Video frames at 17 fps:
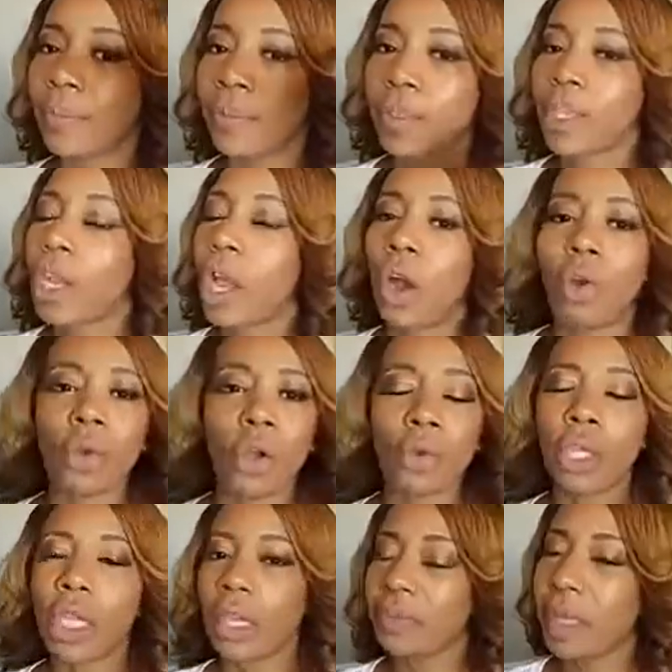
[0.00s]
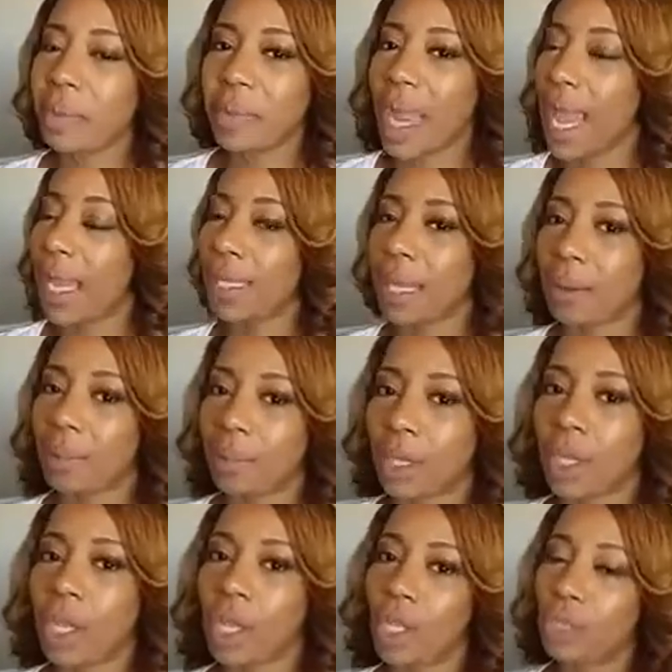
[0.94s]
No, don't give them that
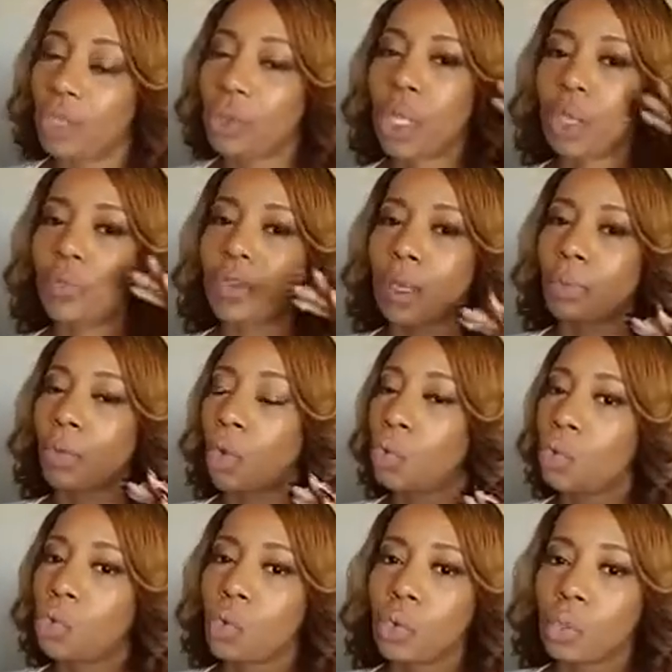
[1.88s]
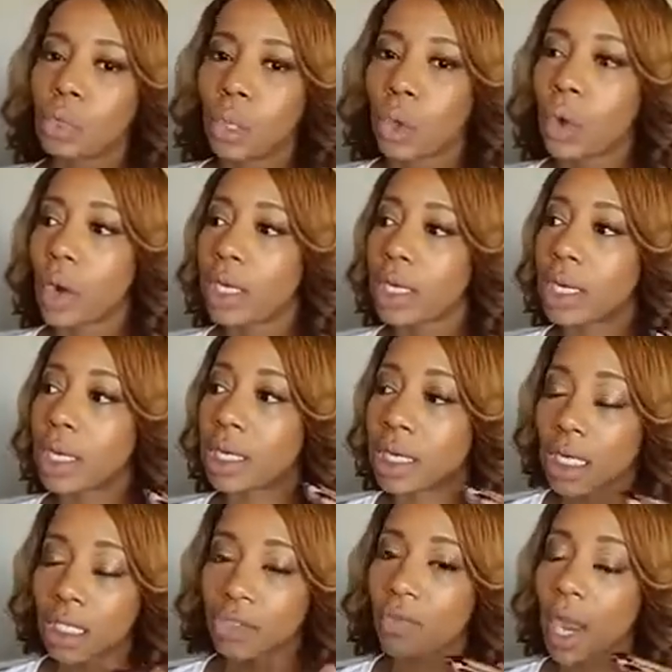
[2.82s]
number. You give them, ooh, Lord,
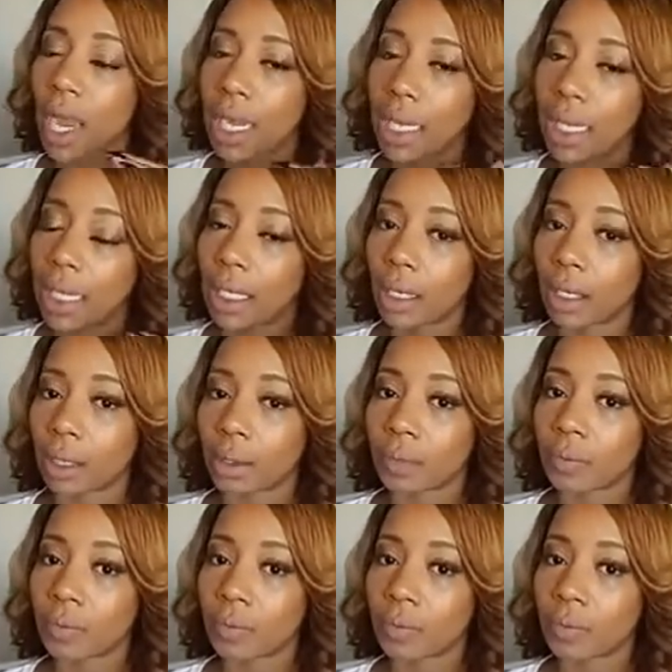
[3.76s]
this right here.